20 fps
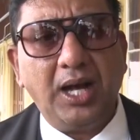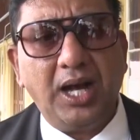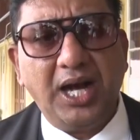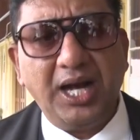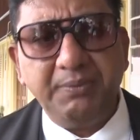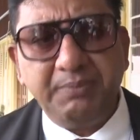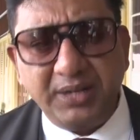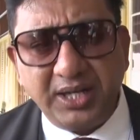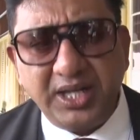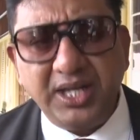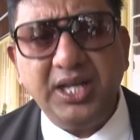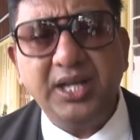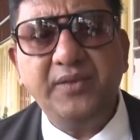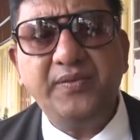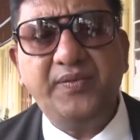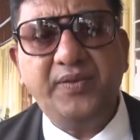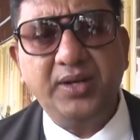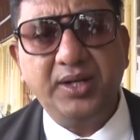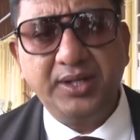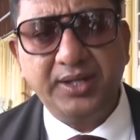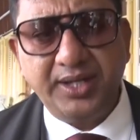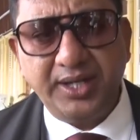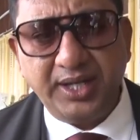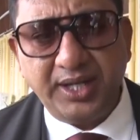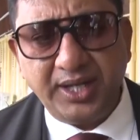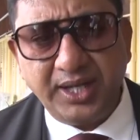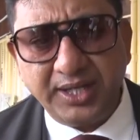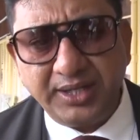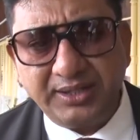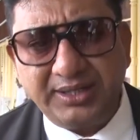I believe
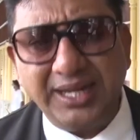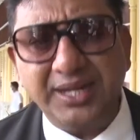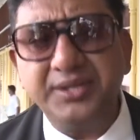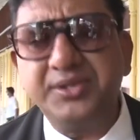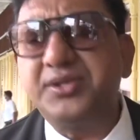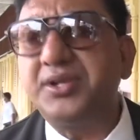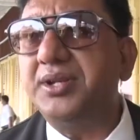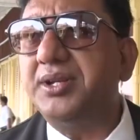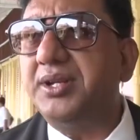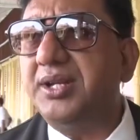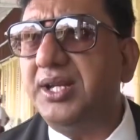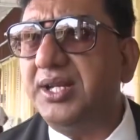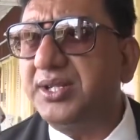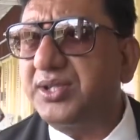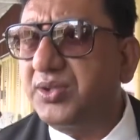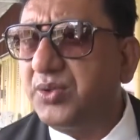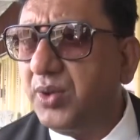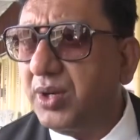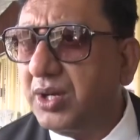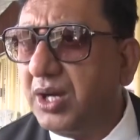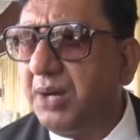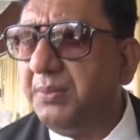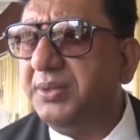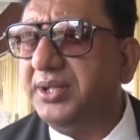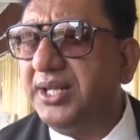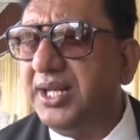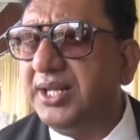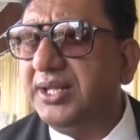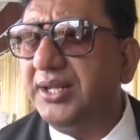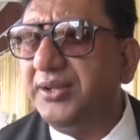the intention is to
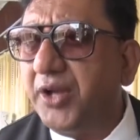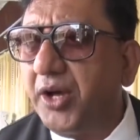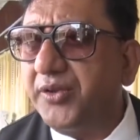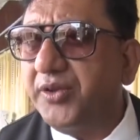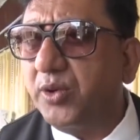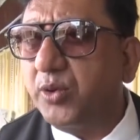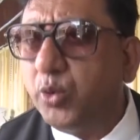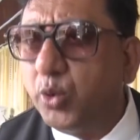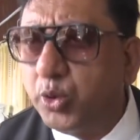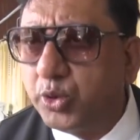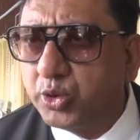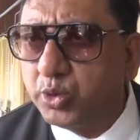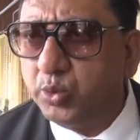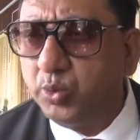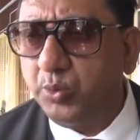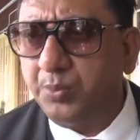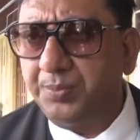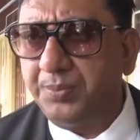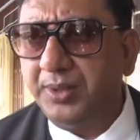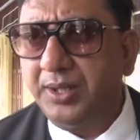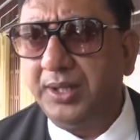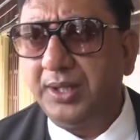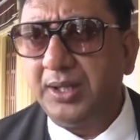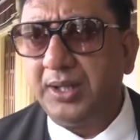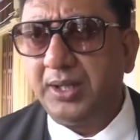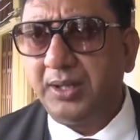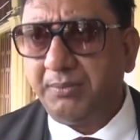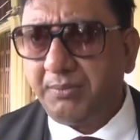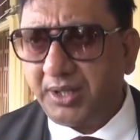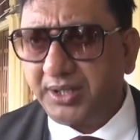accommodate another courtroom,
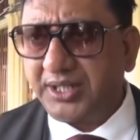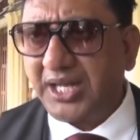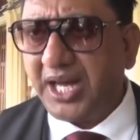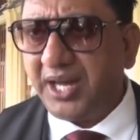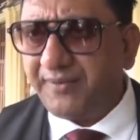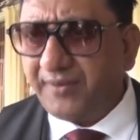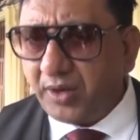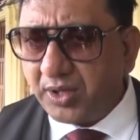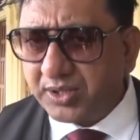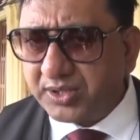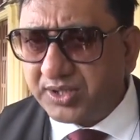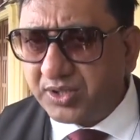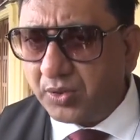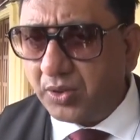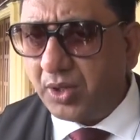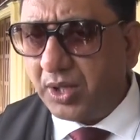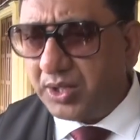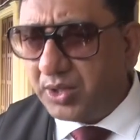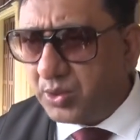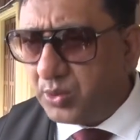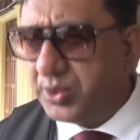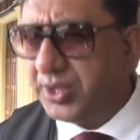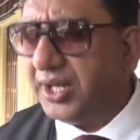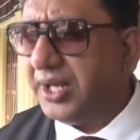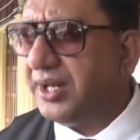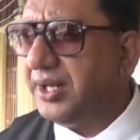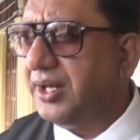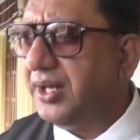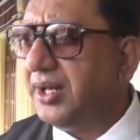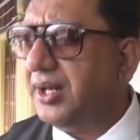but I have also
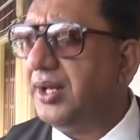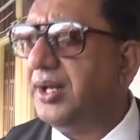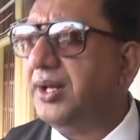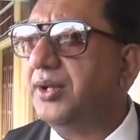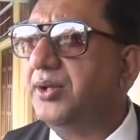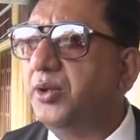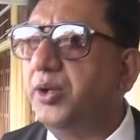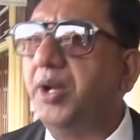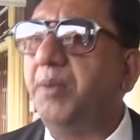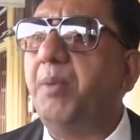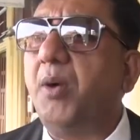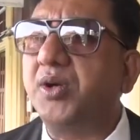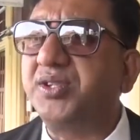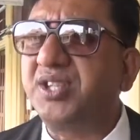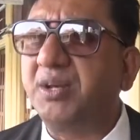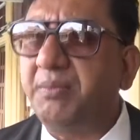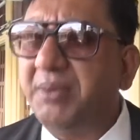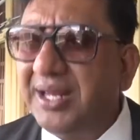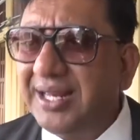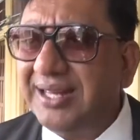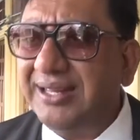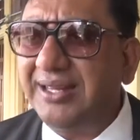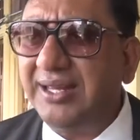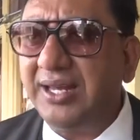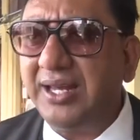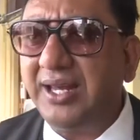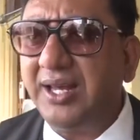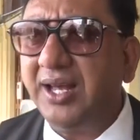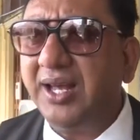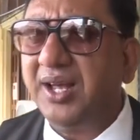alluded to the
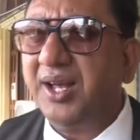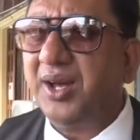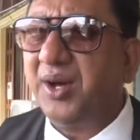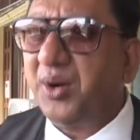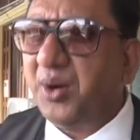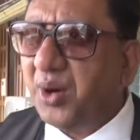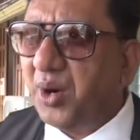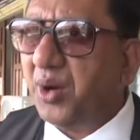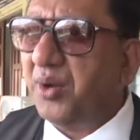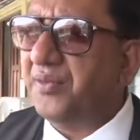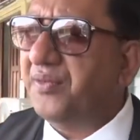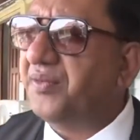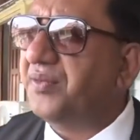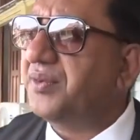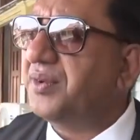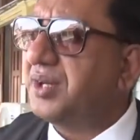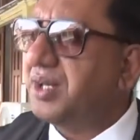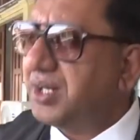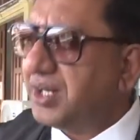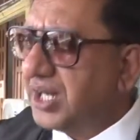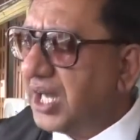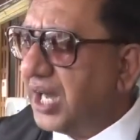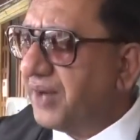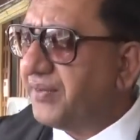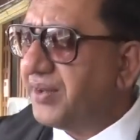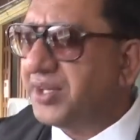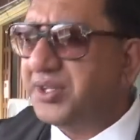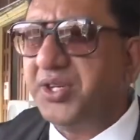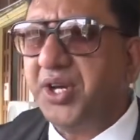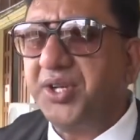possibility of
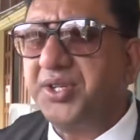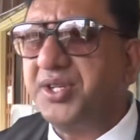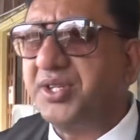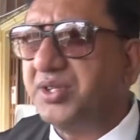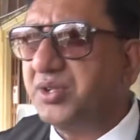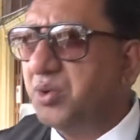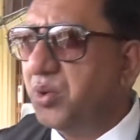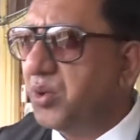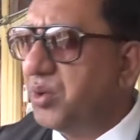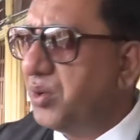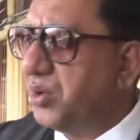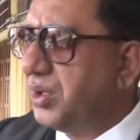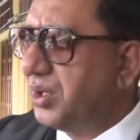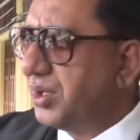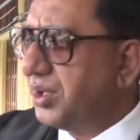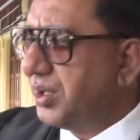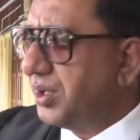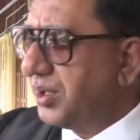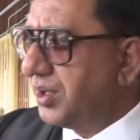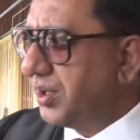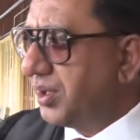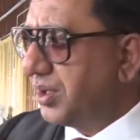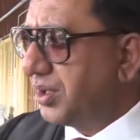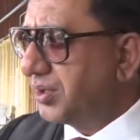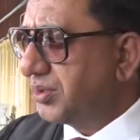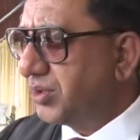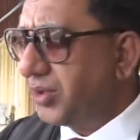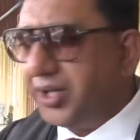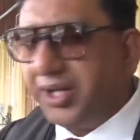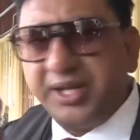having judges go
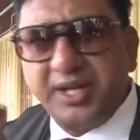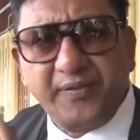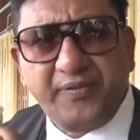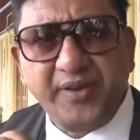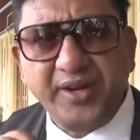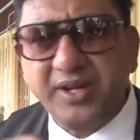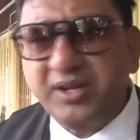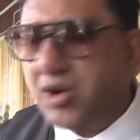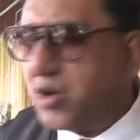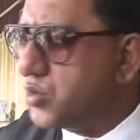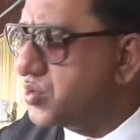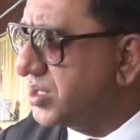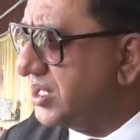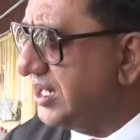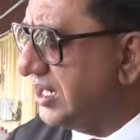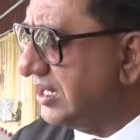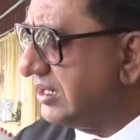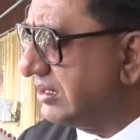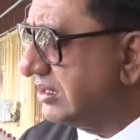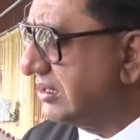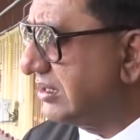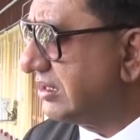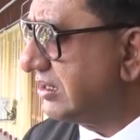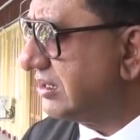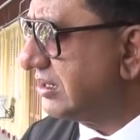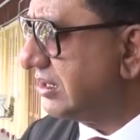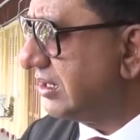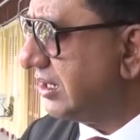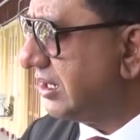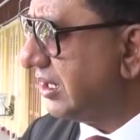to the different counties
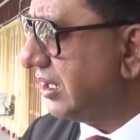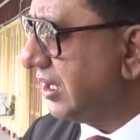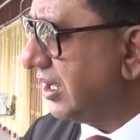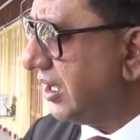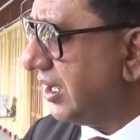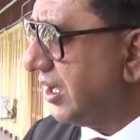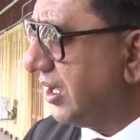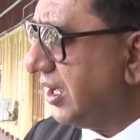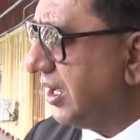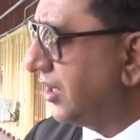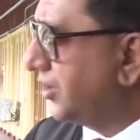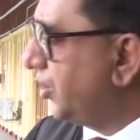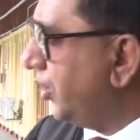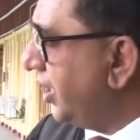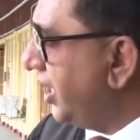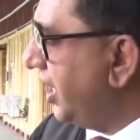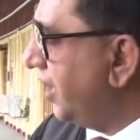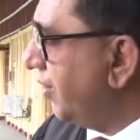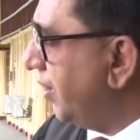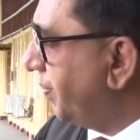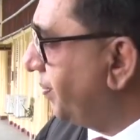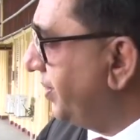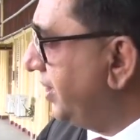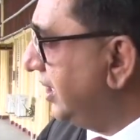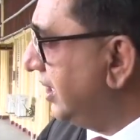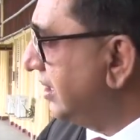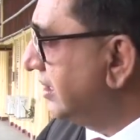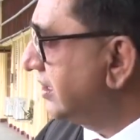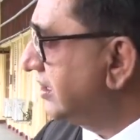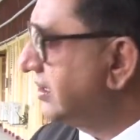to hear
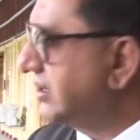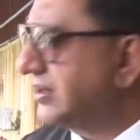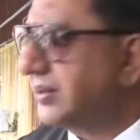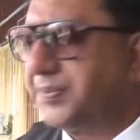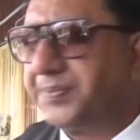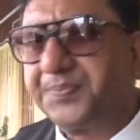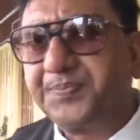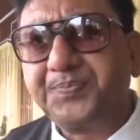appeals.